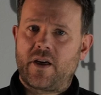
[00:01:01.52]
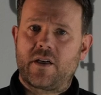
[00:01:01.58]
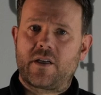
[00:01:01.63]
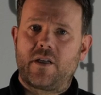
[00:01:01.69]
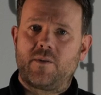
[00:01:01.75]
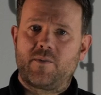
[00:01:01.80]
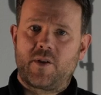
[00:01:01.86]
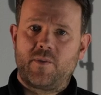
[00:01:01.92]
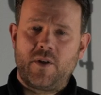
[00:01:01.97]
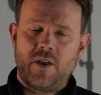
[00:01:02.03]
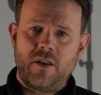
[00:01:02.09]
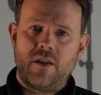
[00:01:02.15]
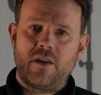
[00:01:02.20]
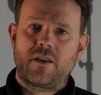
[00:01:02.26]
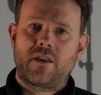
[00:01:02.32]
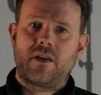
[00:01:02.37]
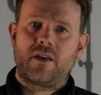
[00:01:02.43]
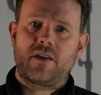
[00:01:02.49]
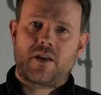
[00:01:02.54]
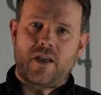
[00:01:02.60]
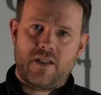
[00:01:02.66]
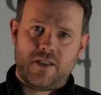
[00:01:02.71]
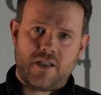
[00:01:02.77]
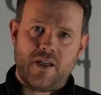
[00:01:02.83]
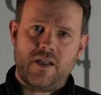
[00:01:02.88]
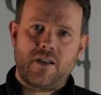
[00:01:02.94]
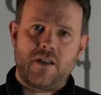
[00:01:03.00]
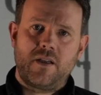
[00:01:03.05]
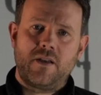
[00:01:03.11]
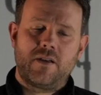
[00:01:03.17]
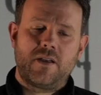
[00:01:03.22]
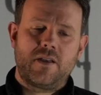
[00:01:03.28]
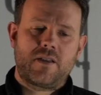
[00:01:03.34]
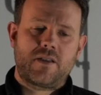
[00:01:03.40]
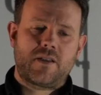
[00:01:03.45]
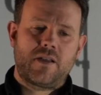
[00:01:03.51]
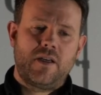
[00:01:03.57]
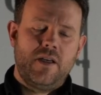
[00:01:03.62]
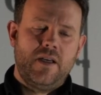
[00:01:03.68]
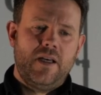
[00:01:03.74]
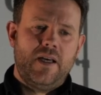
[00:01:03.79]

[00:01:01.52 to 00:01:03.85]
can come to Munich, they can send the units.